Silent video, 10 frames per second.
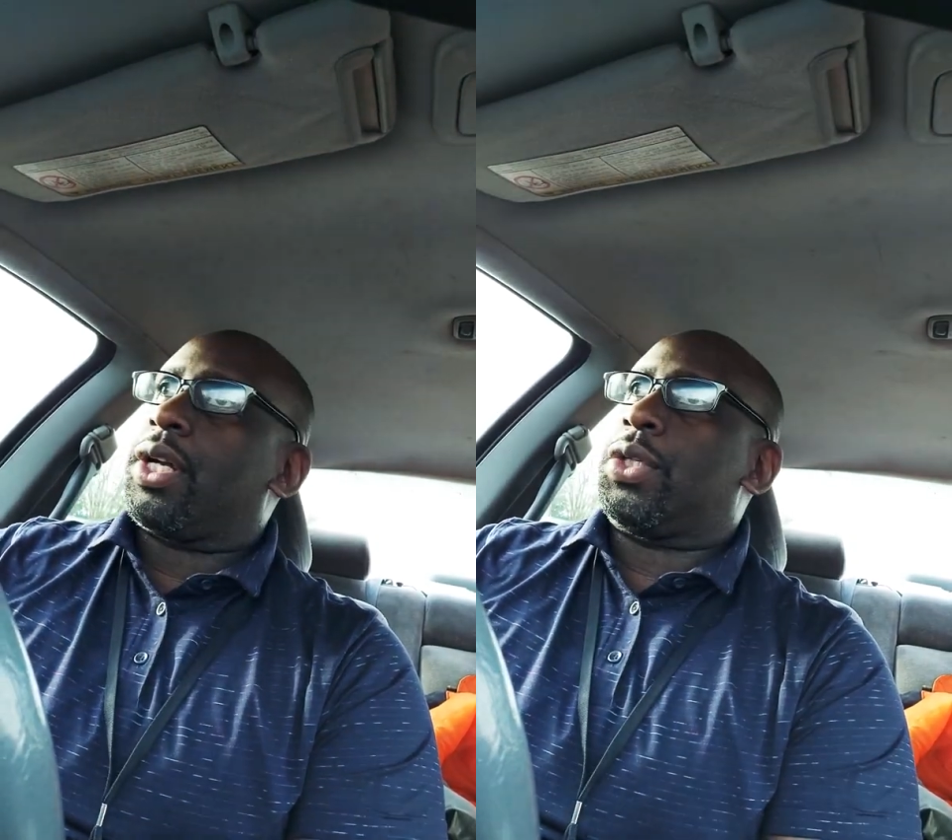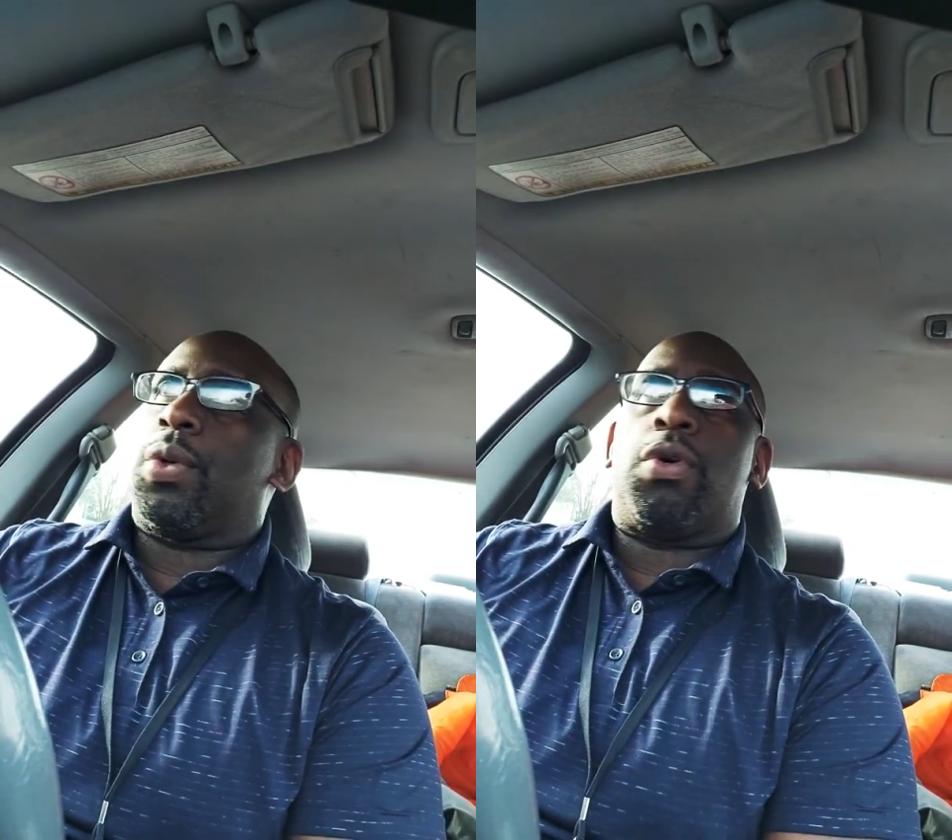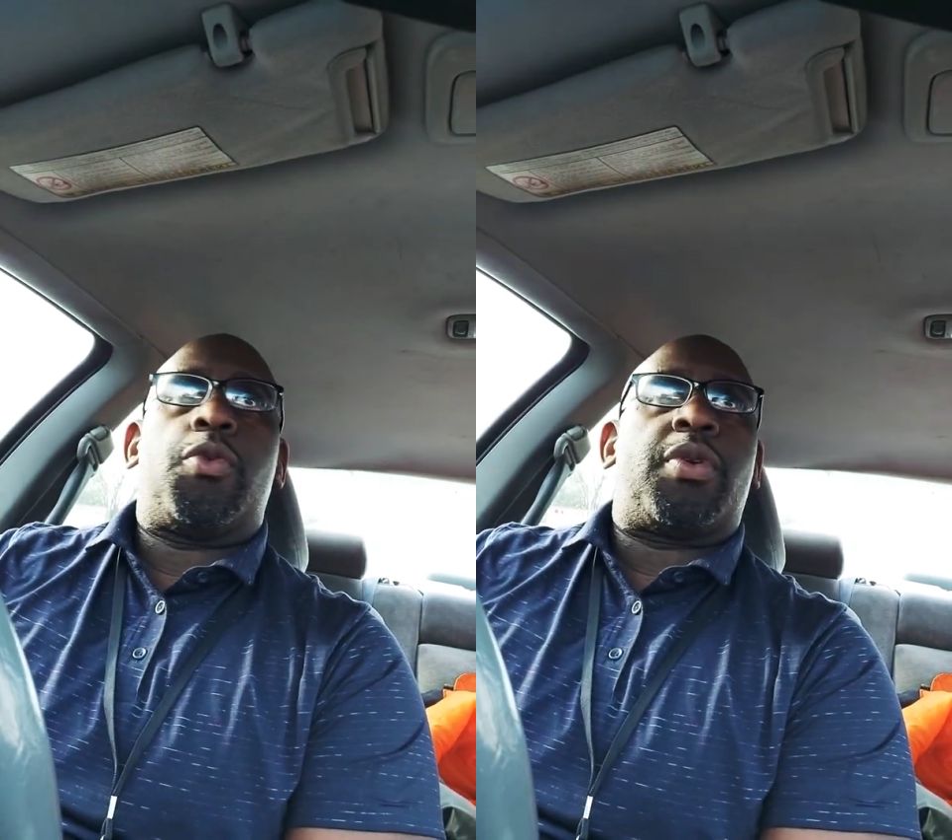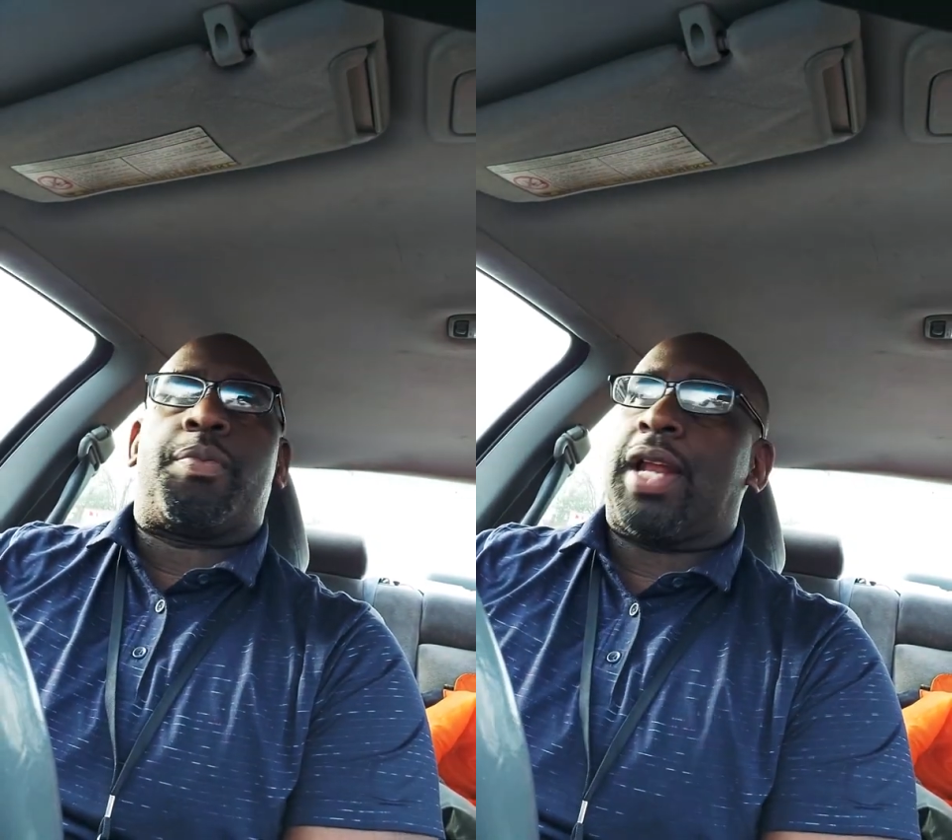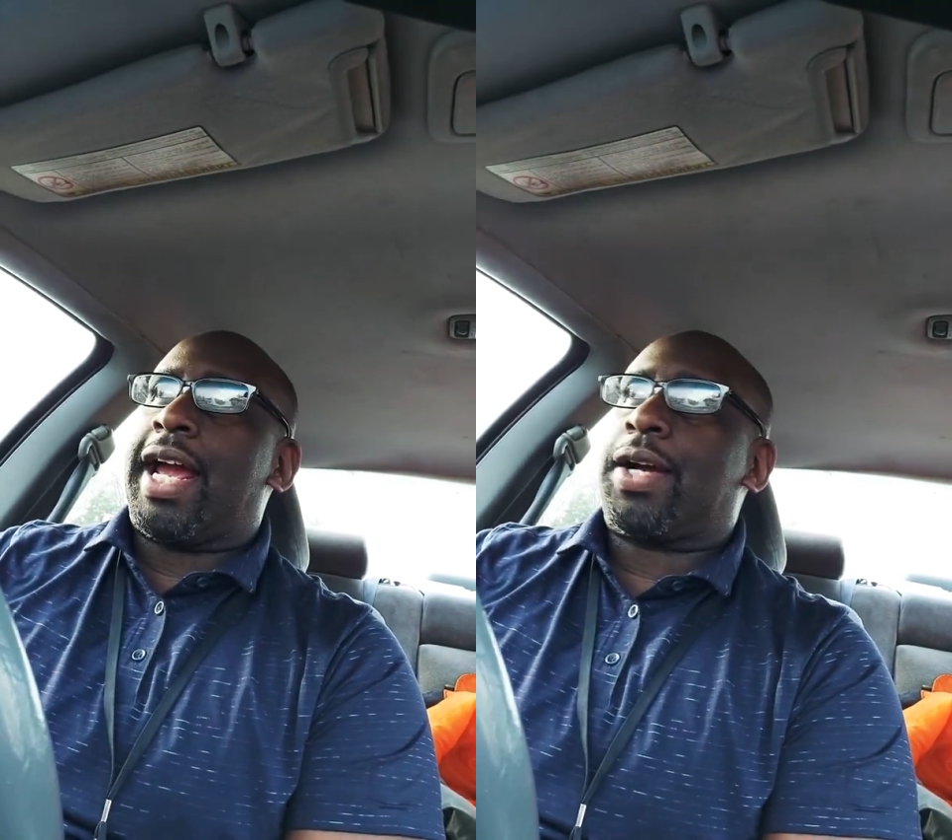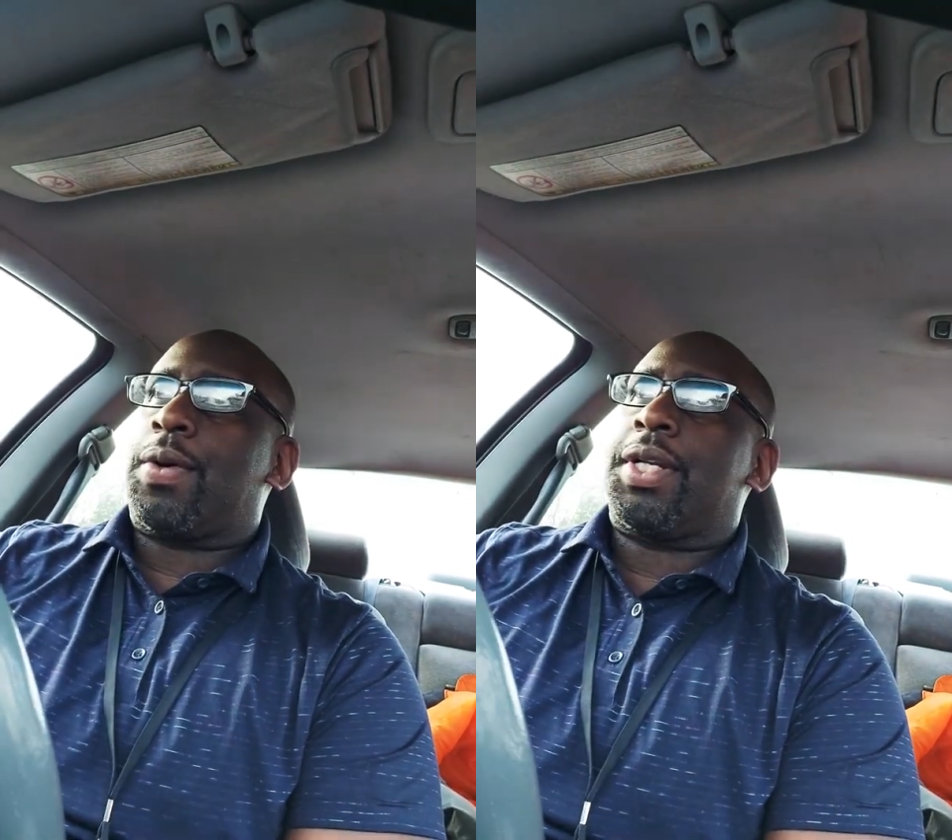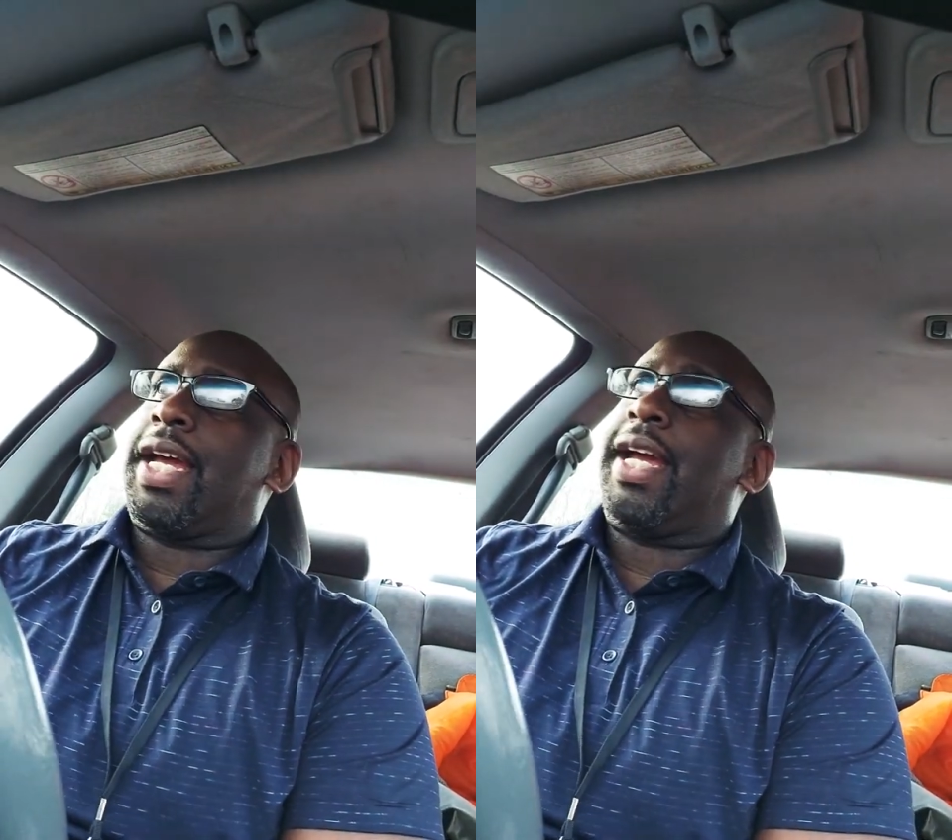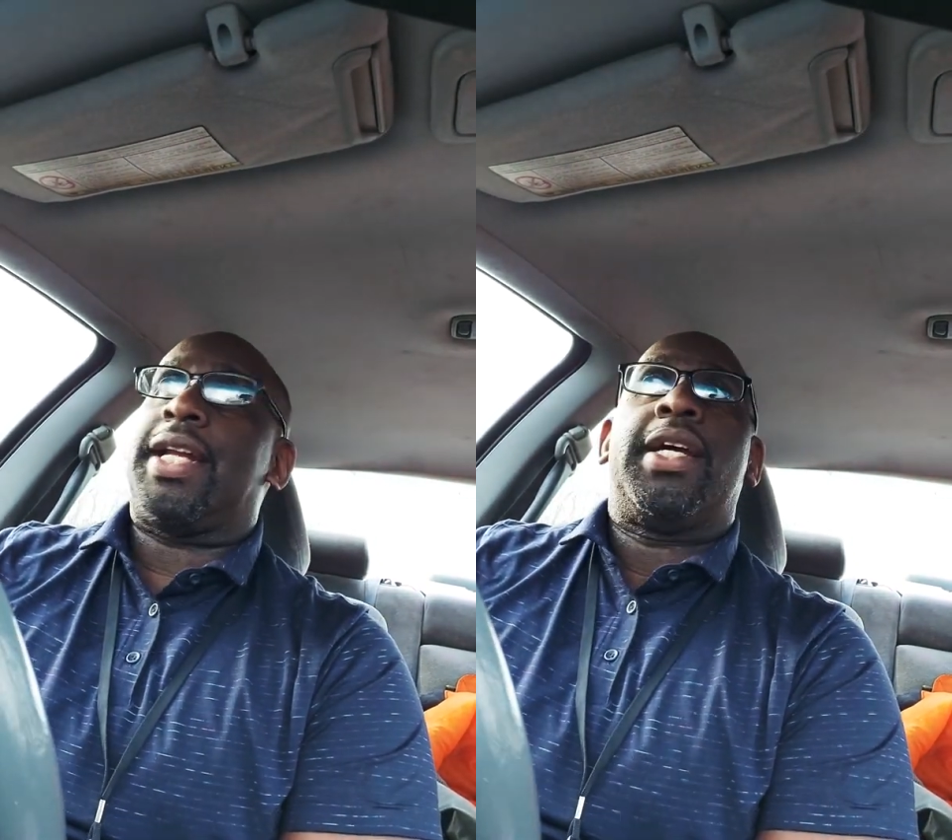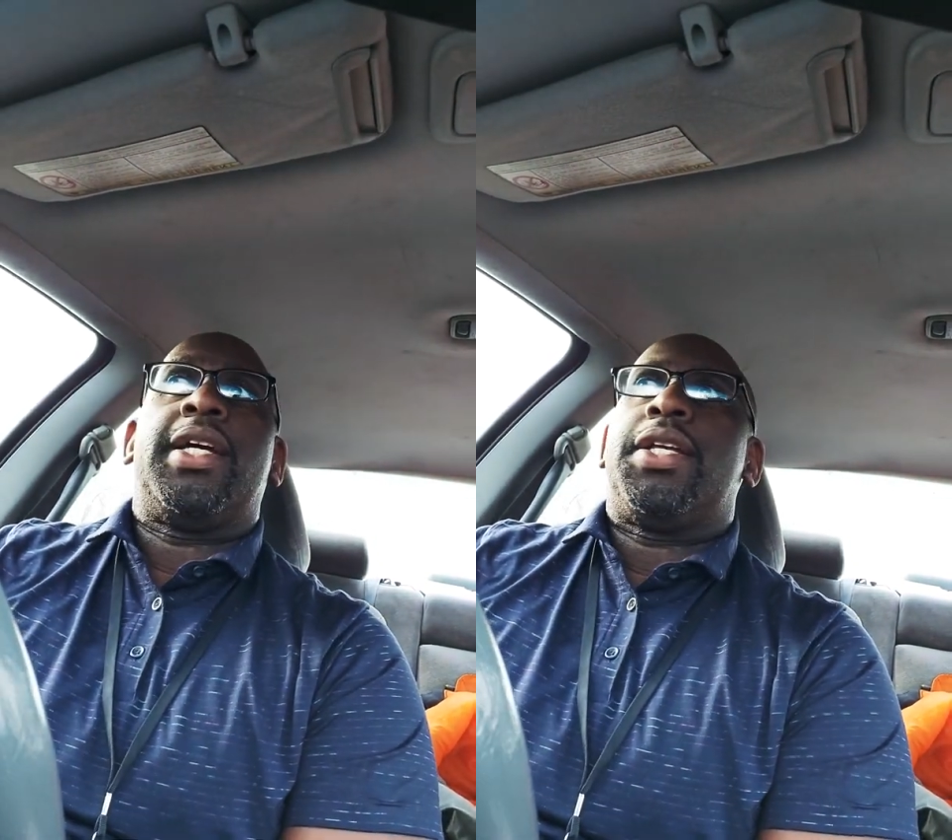you could do an Uber Black on that.